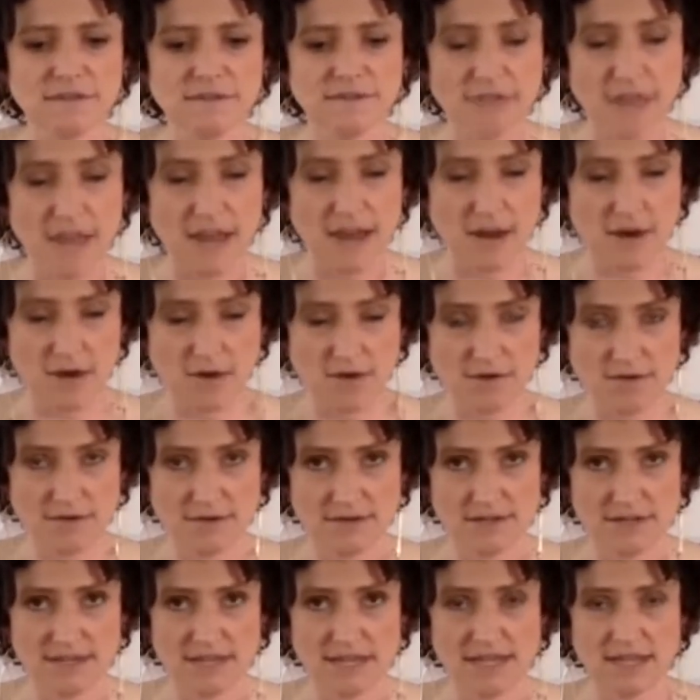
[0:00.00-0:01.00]

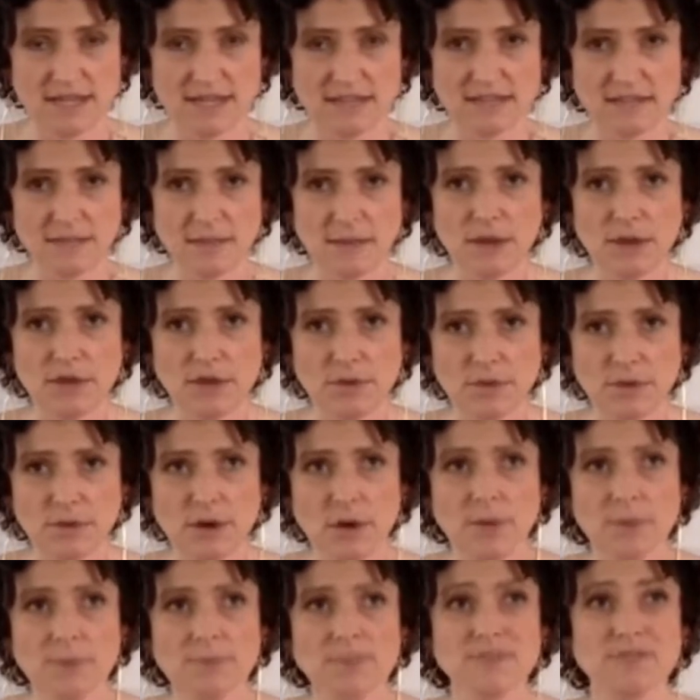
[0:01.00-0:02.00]
found that some health
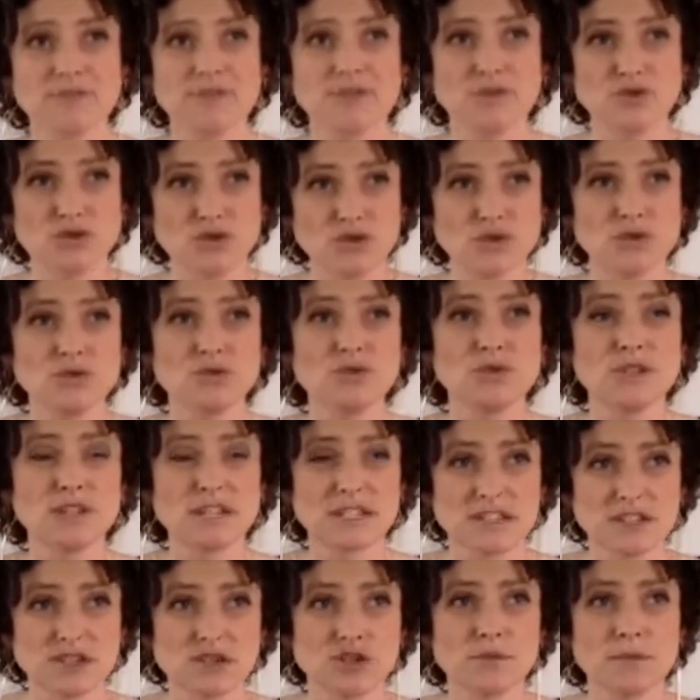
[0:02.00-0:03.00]
problems if you do
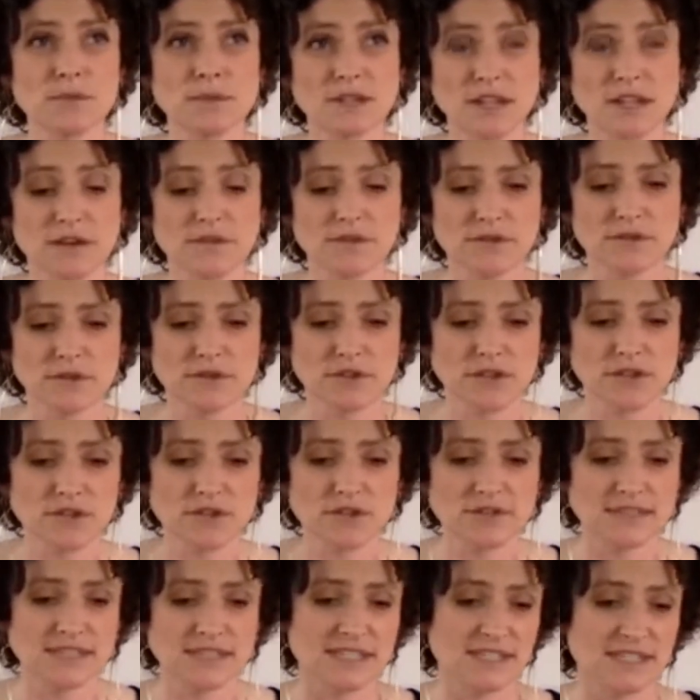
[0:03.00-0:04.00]
consume a lot of
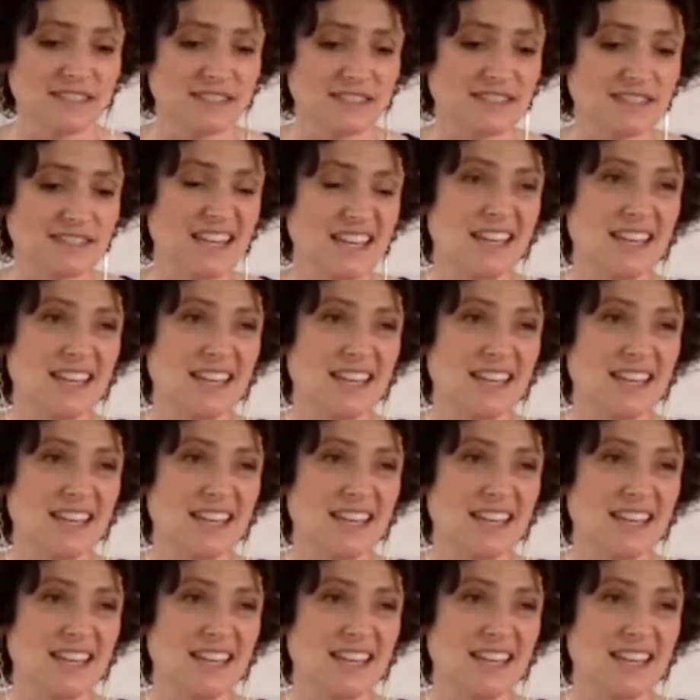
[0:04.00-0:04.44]
fructose is,